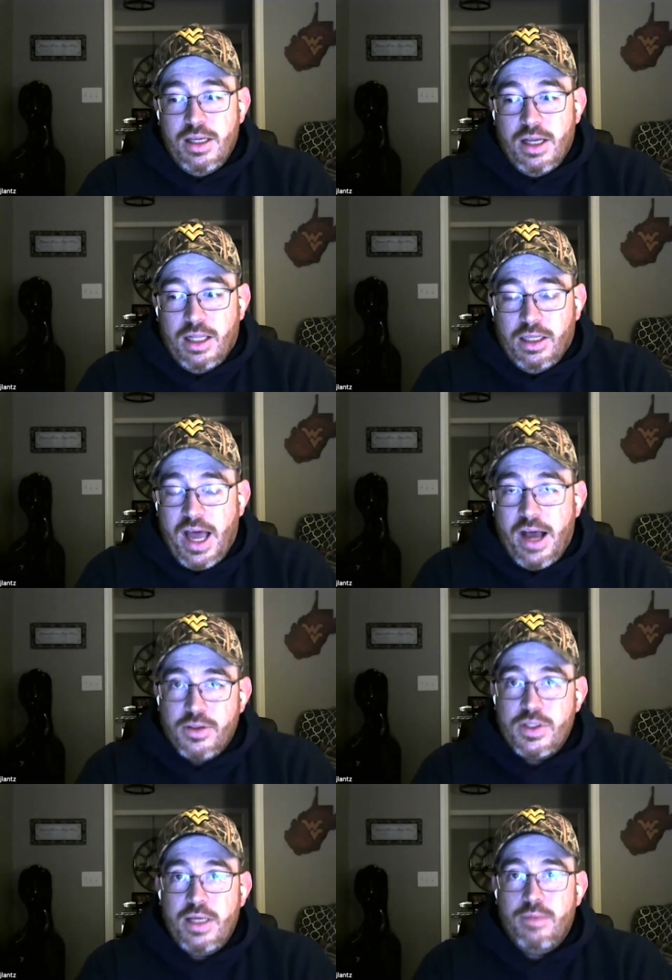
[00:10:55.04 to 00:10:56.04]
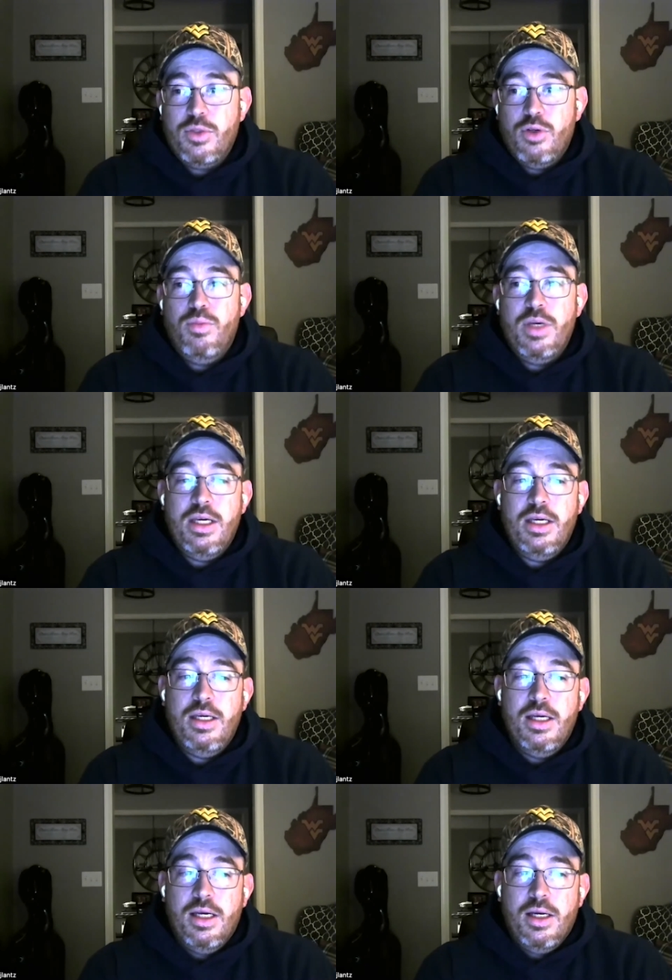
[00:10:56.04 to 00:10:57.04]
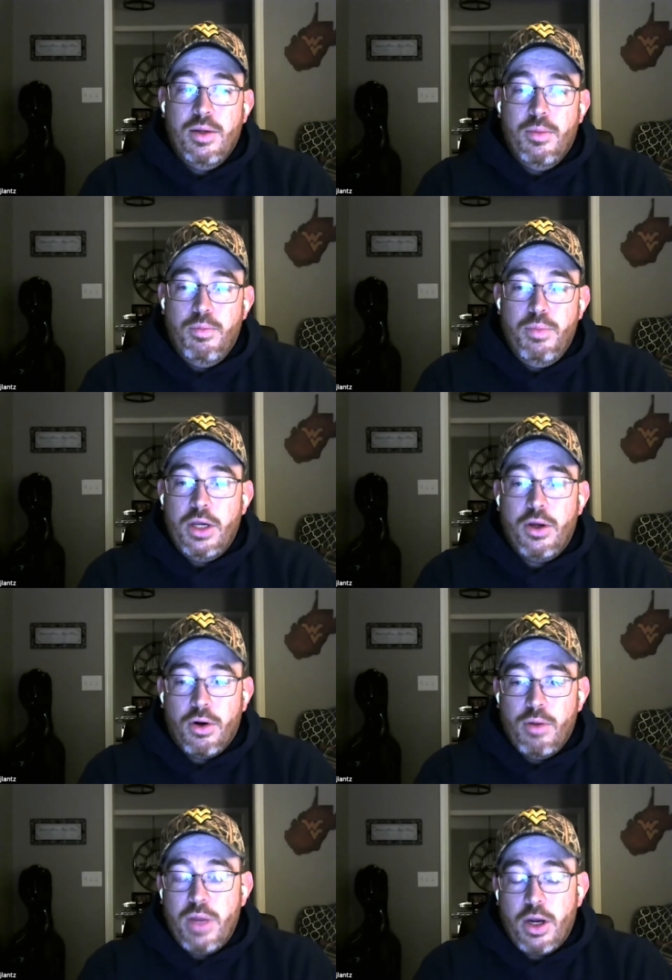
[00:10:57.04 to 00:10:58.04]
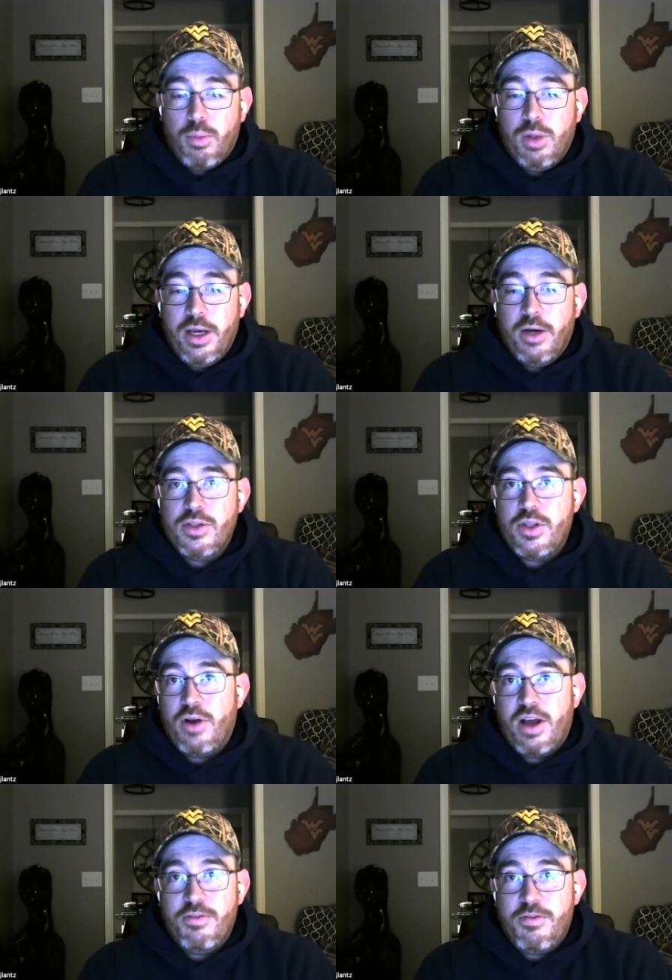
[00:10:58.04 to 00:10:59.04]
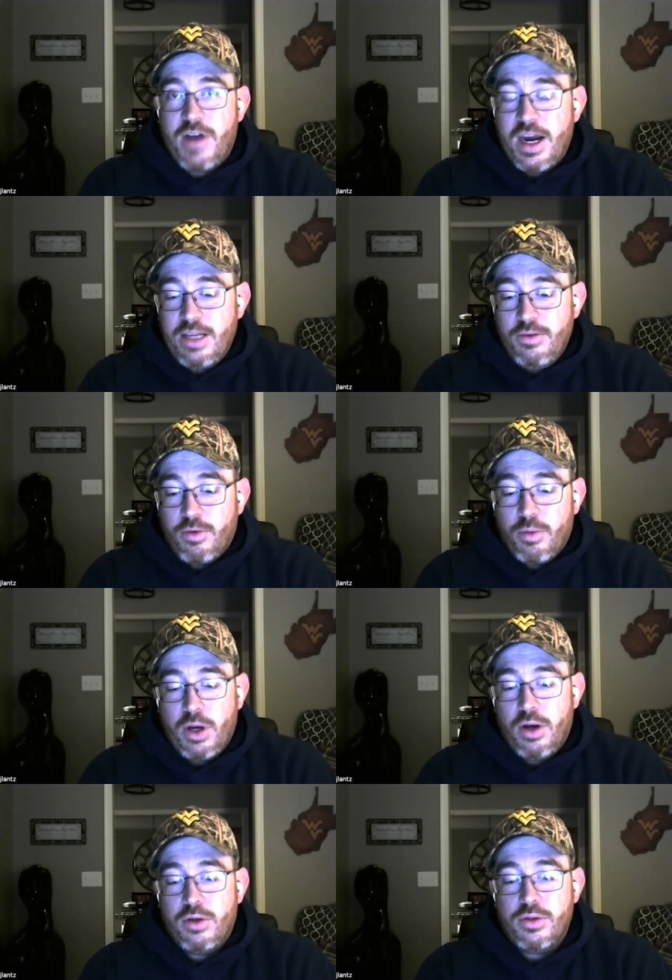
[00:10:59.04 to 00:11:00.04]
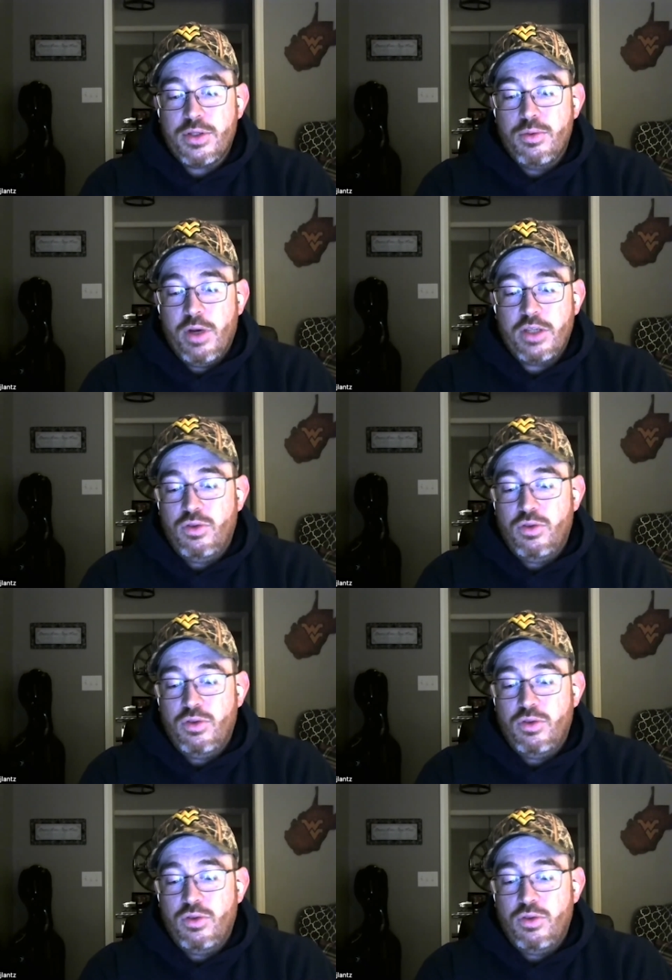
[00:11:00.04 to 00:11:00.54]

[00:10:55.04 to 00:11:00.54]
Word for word: allows them to be bigger and better players. They're not fighting for balls. West